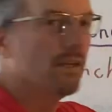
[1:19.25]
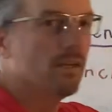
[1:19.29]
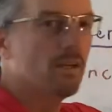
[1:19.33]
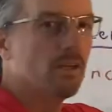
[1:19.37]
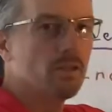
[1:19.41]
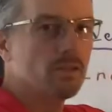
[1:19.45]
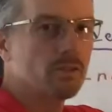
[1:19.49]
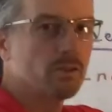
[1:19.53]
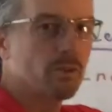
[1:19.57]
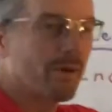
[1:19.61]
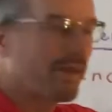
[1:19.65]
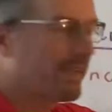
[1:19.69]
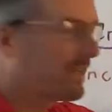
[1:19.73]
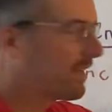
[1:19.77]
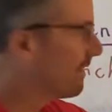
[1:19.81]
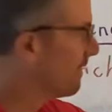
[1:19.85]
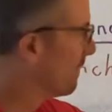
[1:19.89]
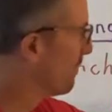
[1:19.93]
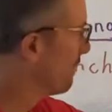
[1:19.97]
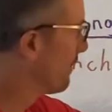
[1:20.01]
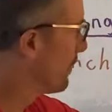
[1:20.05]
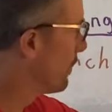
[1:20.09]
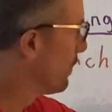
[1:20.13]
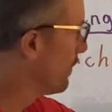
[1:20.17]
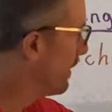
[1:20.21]
So I
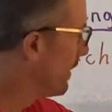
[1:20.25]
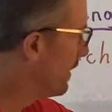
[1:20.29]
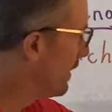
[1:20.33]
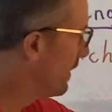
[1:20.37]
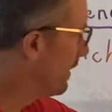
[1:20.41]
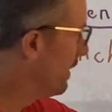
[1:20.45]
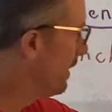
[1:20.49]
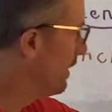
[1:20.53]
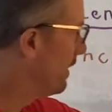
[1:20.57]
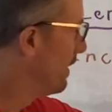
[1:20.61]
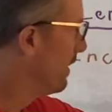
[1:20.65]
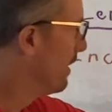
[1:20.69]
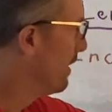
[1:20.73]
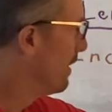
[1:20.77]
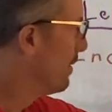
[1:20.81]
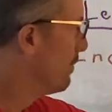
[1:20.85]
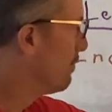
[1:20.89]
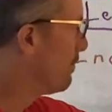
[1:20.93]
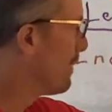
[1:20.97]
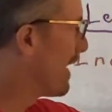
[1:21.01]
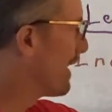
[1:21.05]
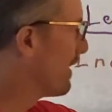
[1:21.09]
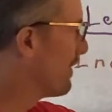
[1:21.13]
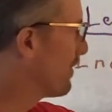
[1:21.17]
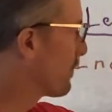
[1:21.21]
converted
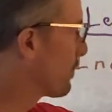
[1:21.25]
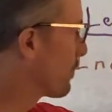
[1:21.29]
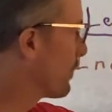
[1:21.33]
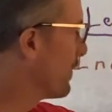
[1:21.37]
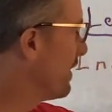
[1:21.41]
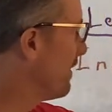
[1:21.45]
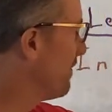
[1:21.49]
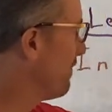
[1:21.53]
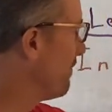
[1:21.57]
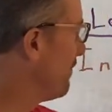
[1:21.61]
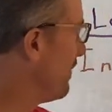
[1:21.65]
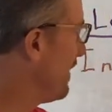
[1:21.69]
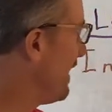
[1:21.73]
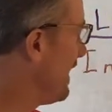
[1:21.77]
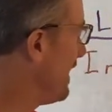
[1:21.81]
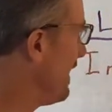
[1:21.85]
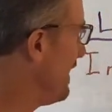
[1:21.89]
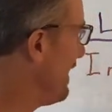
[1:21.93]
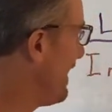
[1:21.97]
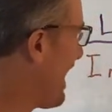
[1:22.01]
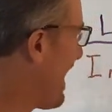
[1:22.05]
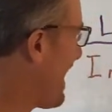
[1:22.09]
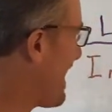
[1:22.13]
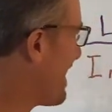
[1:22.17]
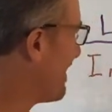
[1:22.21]
my 3
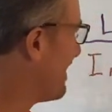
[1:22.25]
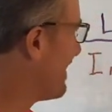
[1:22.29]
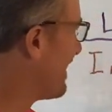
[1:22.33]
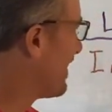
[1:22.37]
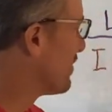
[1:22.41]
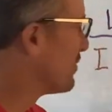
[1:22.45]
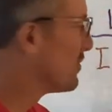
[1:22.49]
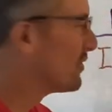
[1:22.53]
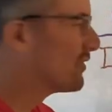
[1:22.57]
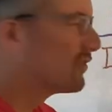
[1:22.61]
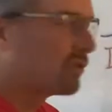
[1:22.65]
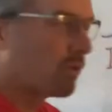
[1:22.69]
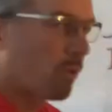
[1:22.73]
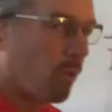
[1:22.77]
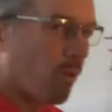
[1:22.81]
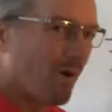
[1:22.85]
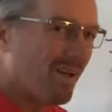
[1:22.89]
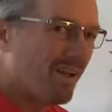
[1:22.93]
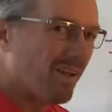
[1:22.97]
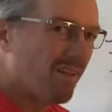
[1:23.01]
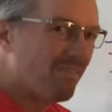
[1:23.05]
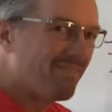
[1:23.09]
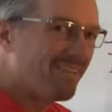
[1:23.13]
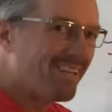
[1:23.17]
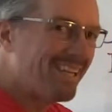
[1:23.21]
feet, and there's
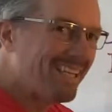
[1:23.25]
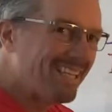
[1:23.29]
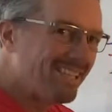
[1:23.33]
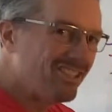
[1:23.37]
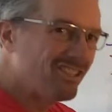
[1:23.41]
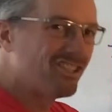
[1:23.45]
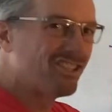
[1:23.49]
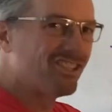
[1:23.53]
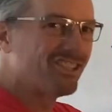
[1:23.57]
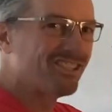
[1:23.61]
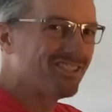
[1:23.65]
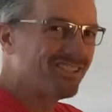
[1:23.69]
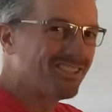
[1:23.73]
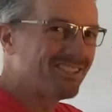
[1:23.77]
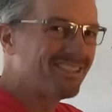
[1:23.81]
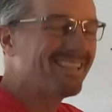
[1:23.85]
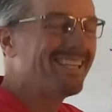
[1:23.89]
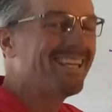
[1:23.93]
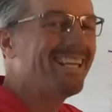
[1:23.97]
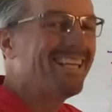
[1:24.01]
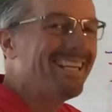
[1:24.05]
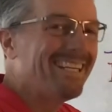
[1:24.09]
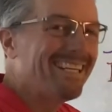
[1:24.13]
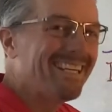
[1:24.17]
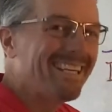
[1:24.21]
12 inches
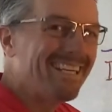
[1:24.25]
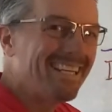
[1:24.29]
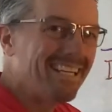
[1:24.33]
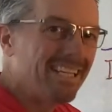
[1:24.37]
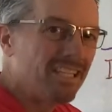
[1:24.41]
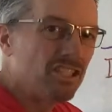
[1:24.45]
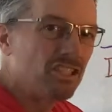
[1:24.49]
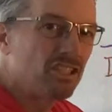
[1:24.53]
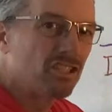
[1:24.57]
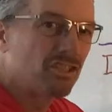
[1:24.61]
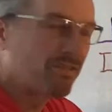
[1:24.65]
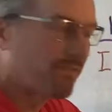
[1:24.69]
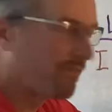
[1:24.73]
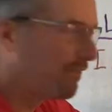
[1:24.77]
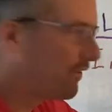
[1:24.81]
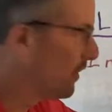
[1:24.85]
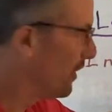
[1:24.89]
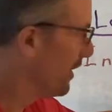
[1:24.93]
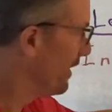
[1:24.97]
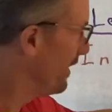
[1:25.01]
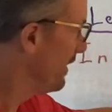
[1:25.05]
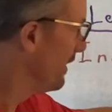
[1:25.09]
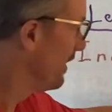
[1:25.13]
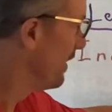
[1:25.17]
in each foot,